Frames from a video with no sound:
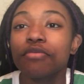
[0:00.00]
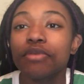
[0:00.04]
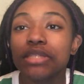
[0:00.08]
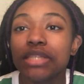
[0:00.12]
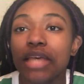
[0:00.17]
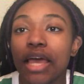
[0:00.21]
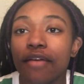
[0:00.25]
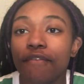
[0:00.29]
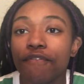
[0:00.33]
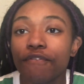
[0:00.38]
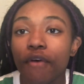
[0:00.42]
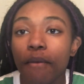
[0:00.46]
was
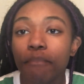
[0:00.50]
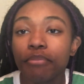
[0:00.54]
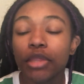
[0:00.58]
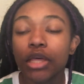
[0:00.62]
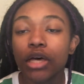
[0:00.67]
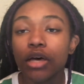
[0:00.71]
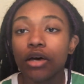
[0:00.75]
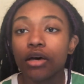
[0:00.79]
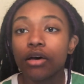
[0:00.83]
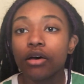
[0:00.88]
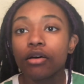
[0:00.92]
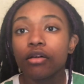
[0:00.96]
like from
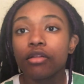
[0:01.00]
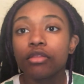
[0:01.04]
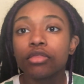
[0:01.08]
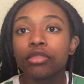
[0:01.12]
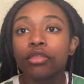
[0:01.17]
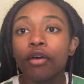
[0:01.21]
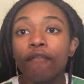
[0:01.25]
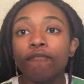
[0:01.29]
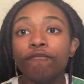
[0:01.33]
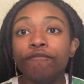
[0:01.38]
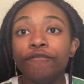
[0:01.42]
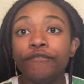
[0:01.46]
the
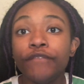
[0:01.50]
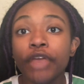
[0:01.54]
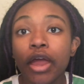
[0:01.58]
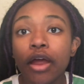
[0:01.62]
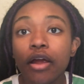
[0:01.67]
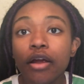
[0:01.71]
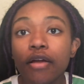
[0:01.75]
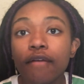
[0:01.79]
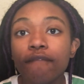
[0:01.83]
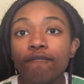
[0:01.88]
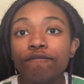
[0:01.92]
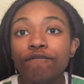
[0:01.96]

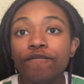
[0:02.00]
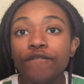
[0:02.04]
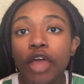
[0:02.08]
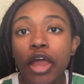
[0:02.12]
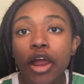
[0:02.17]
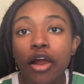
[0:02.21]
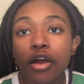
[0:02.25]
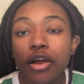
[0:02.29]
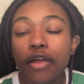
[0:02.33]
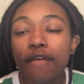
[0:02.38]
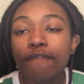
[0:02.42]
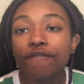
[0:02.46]
very,
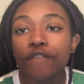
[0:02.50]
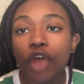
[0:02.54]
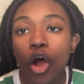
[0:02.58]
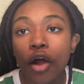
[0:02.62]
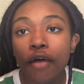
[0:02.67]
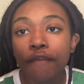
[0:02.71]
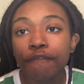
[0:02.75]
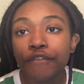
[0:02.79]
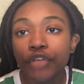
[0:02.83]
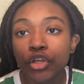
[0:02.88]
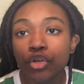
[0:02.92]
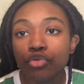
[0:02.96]
very
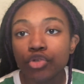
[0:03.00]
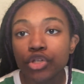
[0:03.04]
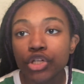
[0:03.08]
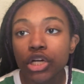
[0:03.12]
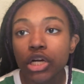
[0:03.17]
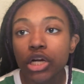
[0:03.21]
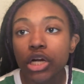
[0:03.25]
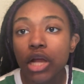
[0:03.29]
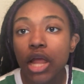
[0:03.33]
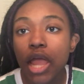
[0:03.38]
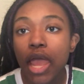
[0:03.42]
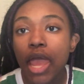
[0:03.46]
far
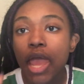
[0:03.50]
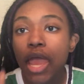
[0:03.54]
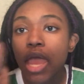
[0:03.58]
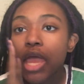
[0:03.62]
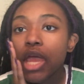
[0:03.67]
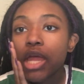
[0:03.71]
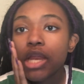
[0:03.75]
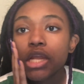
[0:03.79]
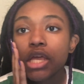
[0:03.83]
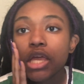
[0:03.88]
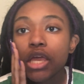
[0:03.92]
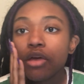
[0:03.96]
future.
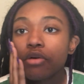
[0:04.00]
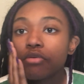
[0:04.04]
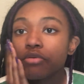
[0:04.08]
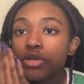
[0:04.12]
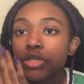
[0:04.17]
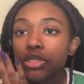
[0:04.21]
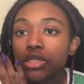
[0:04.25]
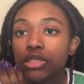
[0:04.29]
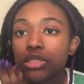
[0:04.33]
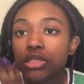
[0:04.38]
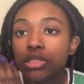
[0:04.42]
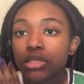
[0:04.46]
And
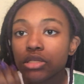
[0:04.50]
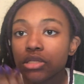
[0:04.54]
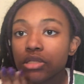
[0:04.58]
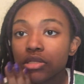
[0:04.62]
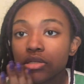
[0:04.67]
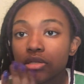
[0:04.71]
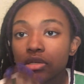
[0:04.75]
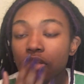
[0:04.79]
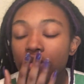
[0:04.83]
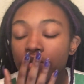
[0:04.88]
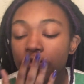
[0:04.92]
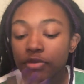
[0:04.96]

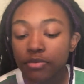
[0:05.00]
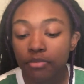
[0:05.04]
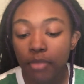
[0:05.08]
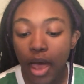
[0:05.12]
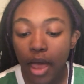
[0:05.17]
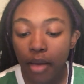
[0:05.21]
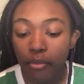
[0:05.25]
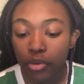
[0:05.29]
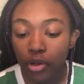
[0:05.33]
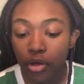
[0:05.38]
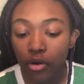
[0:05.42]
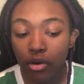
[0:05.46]
it was
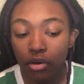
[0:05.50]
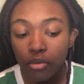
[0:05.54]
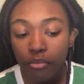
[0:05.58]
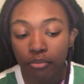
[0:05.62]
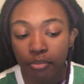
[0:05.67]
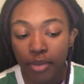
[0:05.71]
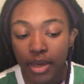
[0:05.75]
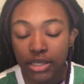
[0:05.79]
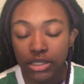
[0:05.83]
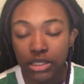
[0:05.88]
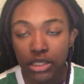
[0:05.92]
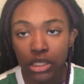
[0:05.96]
mind blowing,
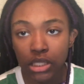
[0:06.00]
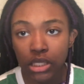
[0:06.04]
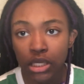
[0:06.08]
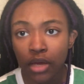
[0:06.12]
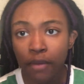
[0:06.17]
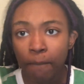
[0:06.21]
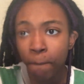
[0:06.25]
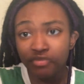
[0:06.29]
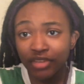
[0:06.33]
basically.